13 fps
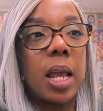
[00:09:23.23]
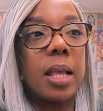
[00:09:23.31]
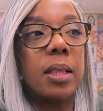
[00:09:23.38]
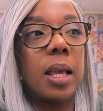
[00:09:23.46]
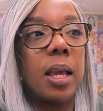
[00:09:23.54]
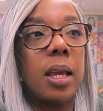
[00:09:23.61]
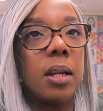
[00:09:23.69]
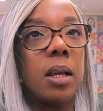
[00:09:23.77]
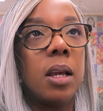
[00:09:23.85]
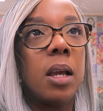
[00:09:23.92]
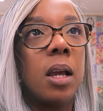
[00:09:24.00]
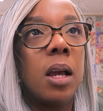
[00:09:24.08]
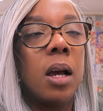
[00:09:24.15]
and
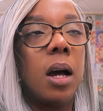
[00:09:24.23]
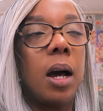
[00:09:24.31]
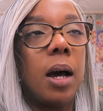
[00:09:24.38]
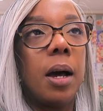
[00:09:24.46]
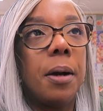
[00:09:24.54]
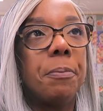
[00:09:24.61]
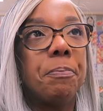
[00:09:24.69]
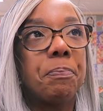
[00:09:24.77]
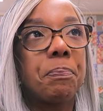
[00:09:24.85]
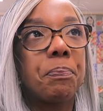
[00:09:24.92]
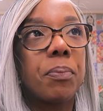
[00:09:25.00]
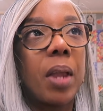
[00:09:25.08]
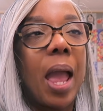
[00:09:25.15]

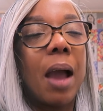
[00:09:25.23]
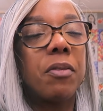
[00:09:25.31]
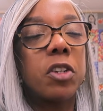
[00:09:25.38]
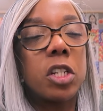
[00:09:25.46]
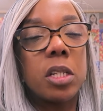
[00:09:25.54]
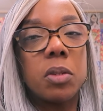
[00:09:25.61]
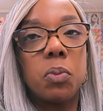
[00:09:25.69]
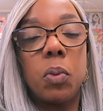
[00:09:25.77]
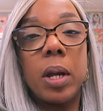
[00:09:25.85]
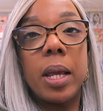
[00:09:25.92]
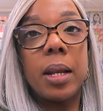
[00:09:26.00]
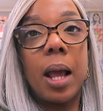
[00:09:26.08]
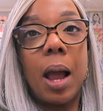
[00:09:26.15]
then averages
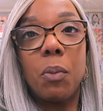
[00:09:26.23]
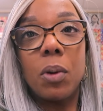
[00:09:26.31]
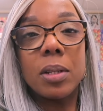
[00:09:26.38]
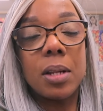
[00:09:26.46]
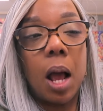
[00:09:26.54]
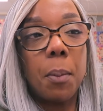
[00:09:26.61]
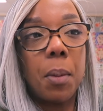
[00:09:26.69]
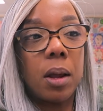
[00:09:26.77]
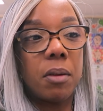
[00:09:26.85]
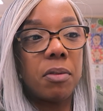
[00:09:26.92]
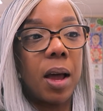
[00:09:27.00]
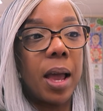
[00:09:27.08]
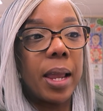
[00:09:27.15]
when I was not
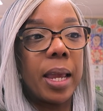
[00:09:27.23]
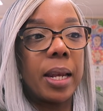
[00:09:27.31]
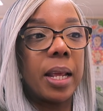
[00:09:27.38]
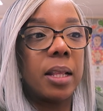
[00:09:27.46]
modifying it,